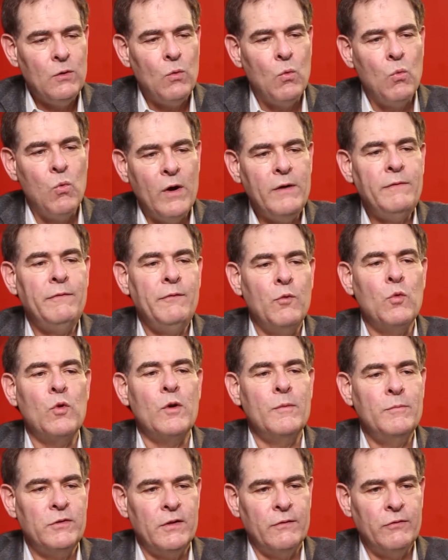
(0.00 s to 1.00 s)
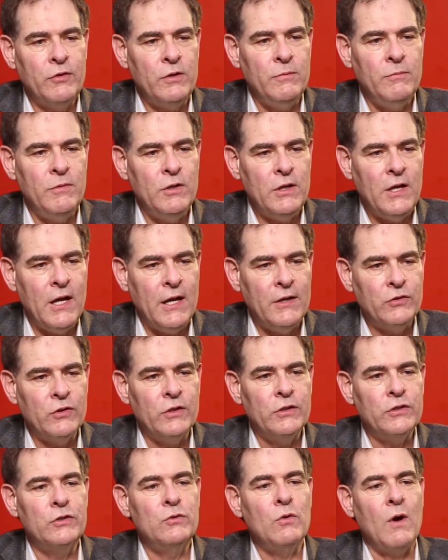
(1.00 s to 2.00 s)
What forms of
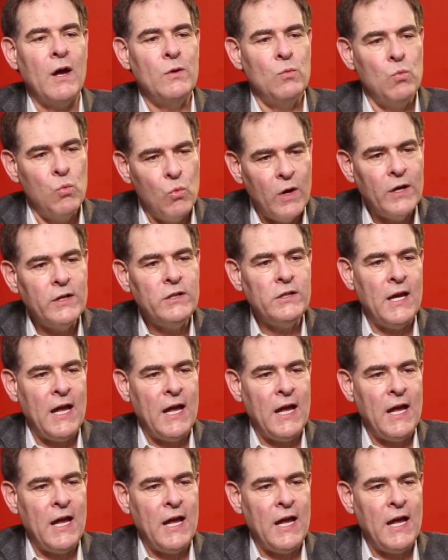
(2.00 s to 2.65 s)
communications do I want